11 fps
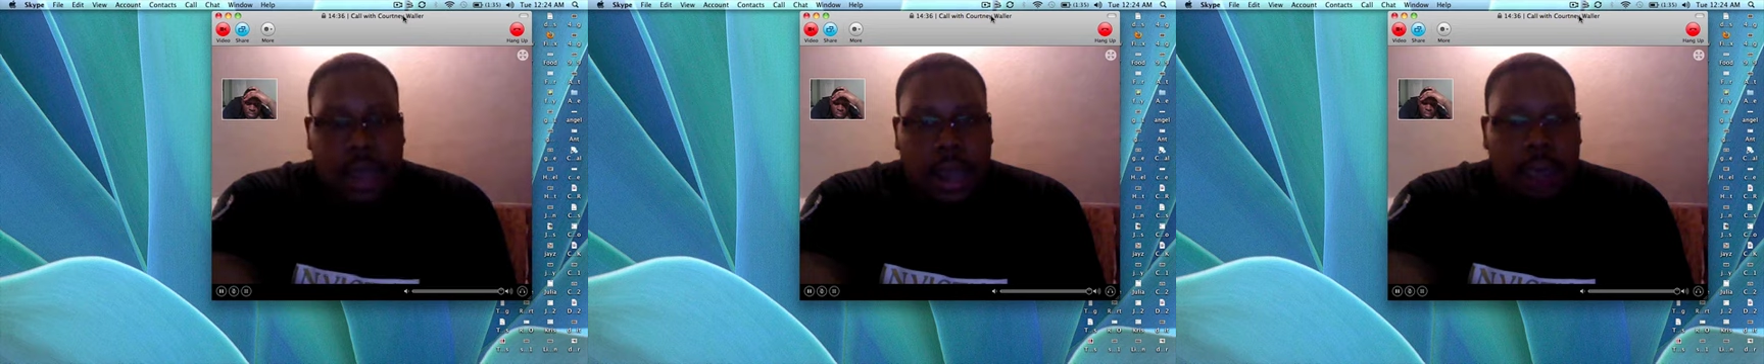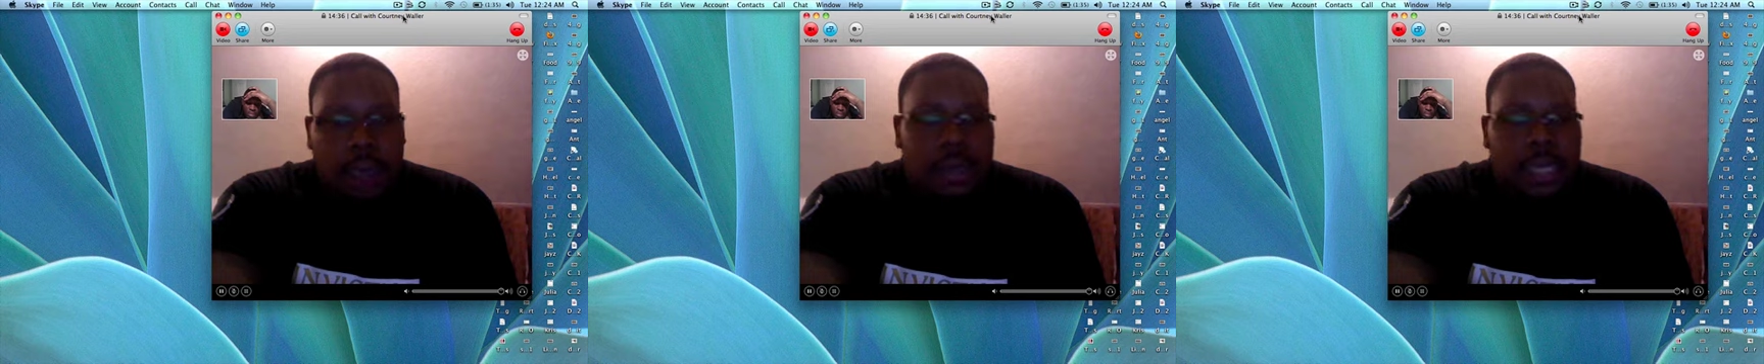
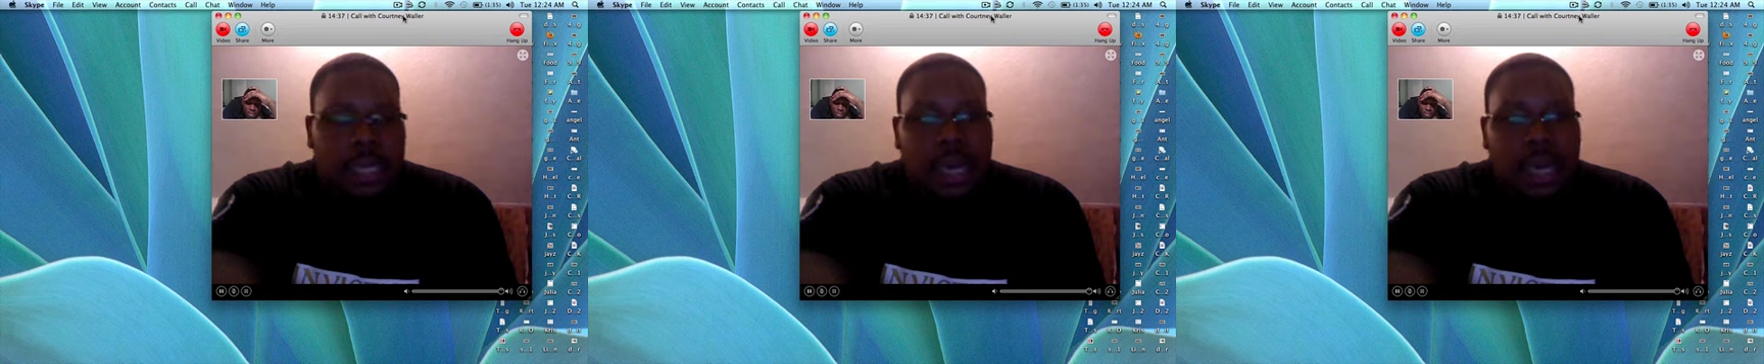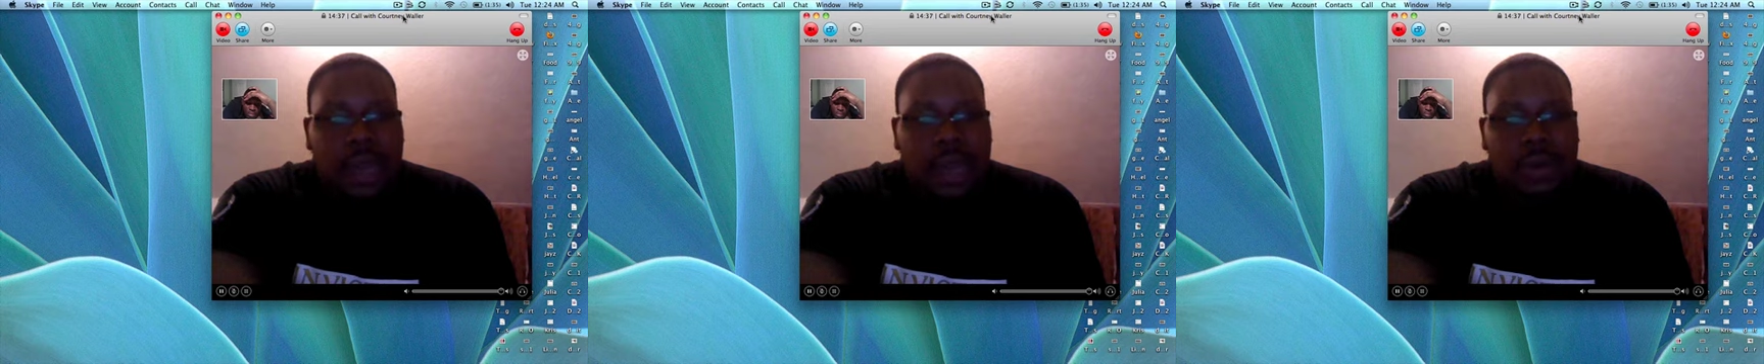I'd probably say
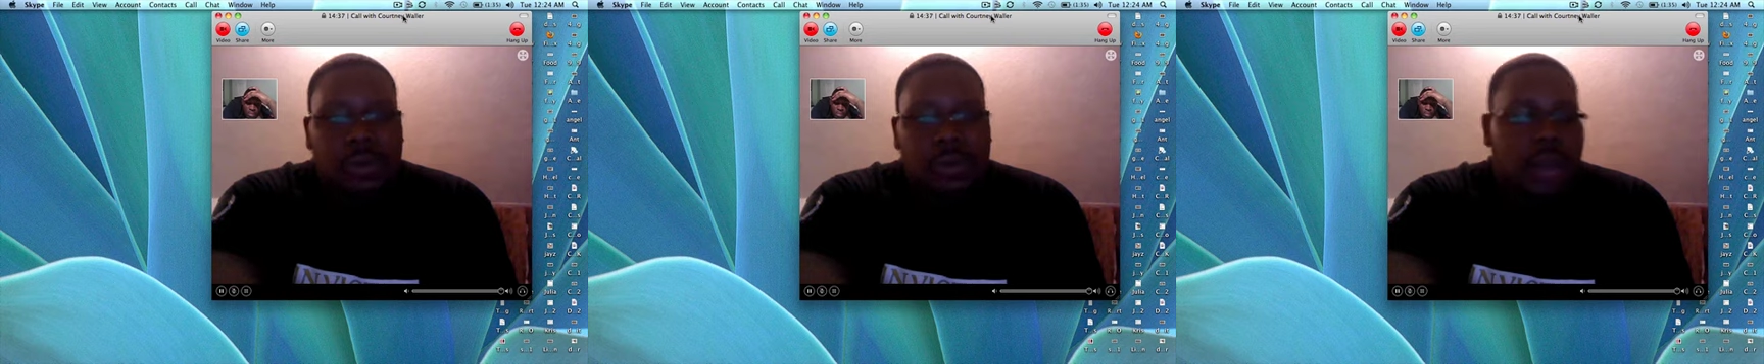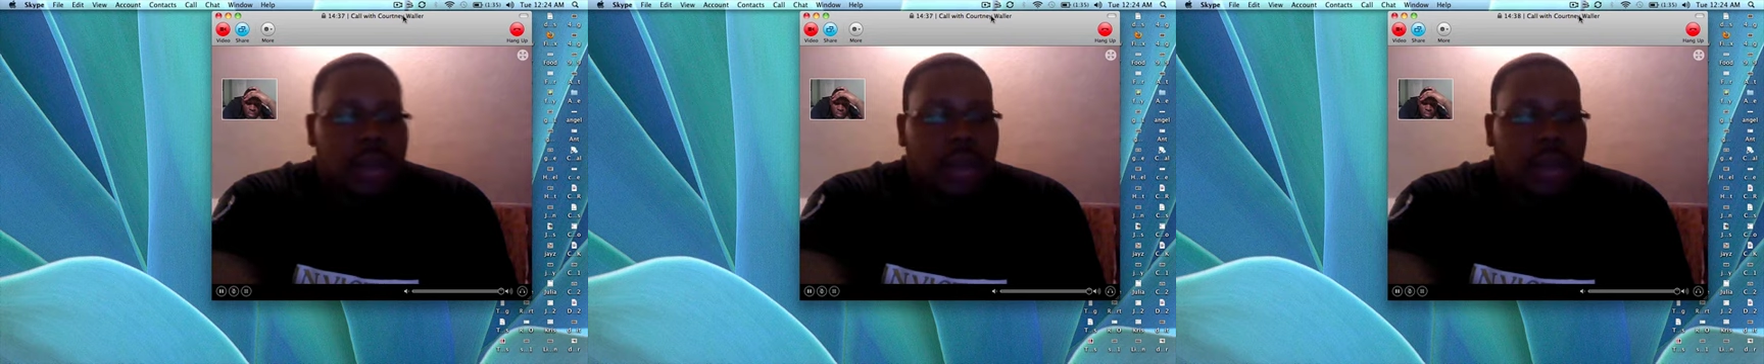Kycoo,
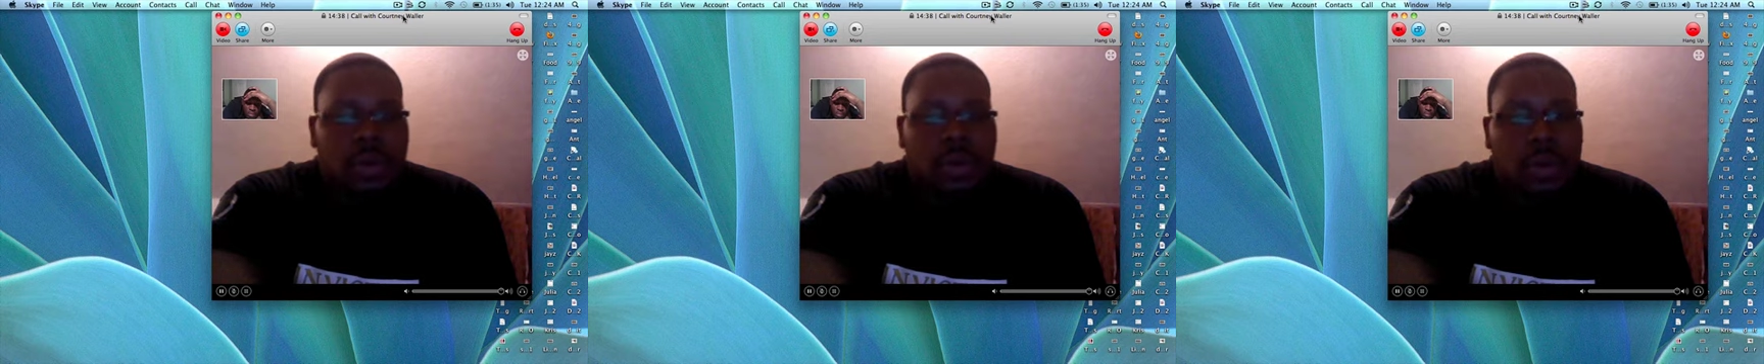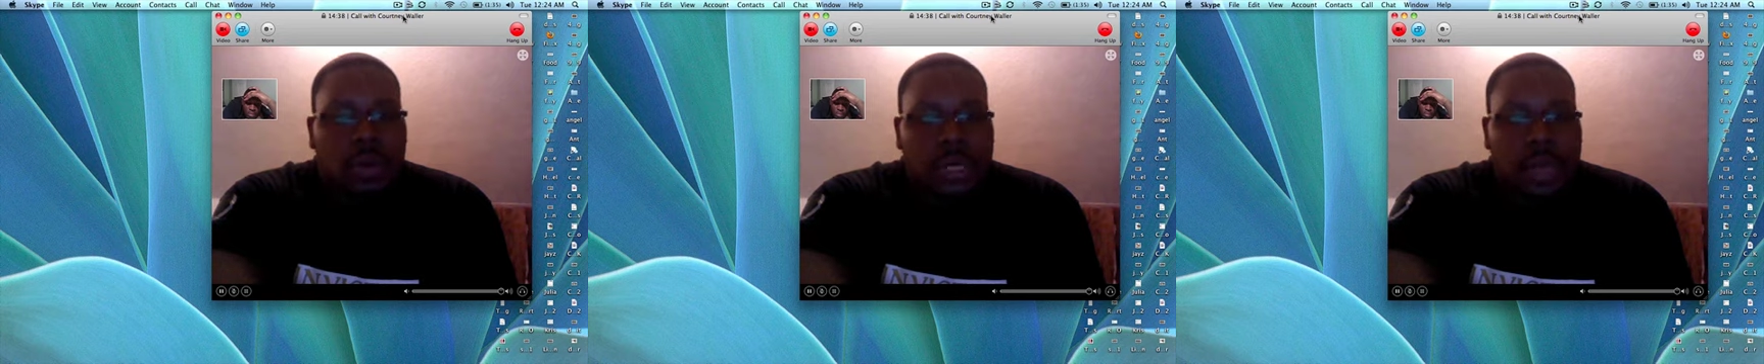knock their
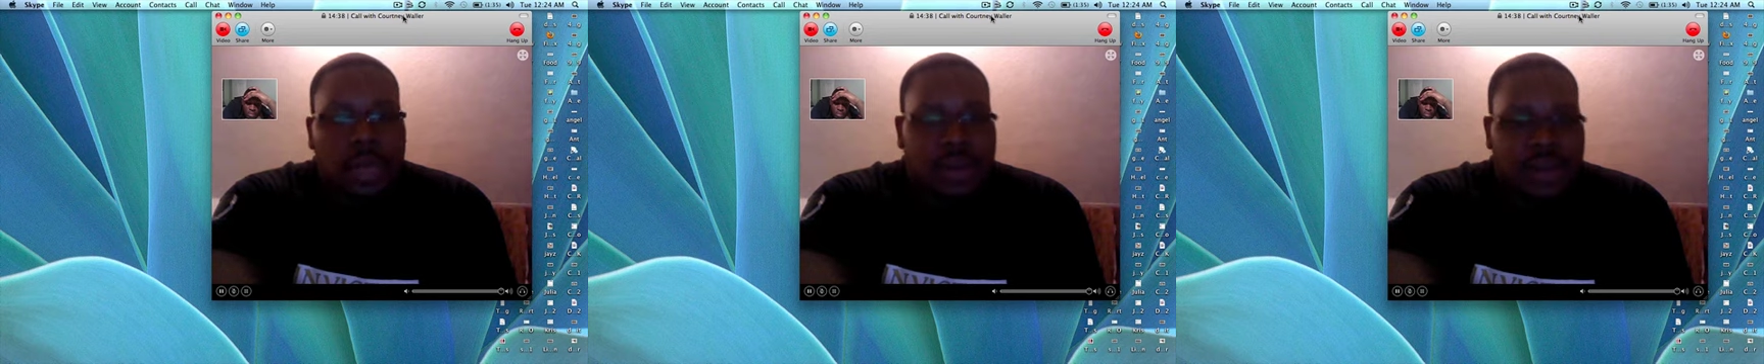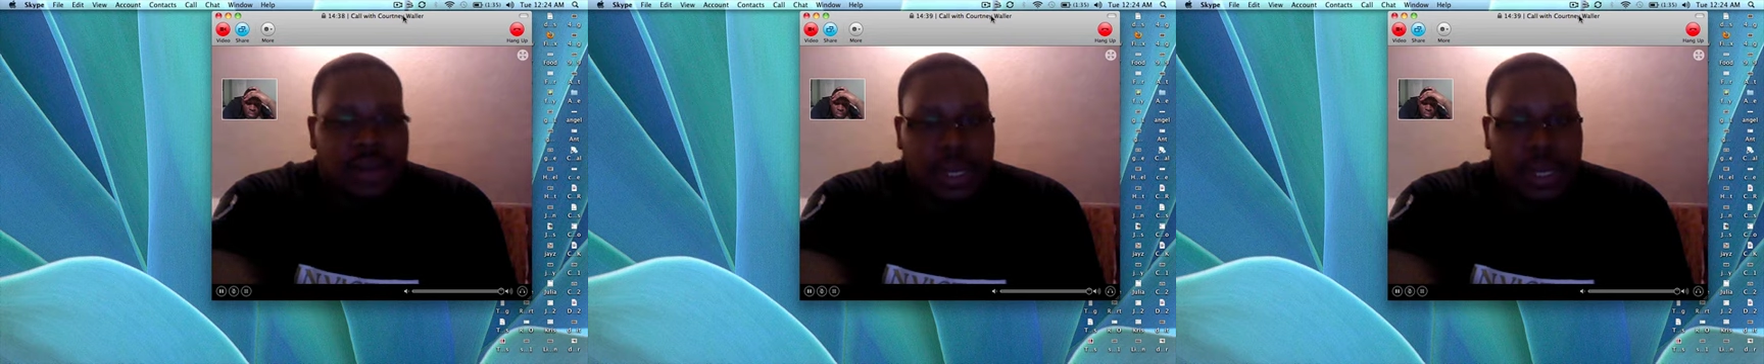hornets out
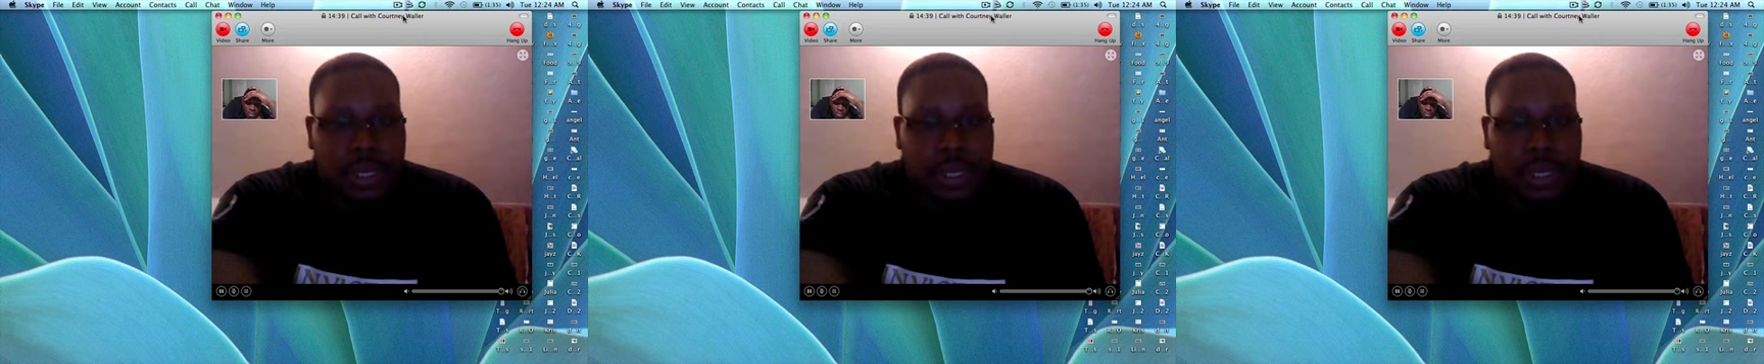as fast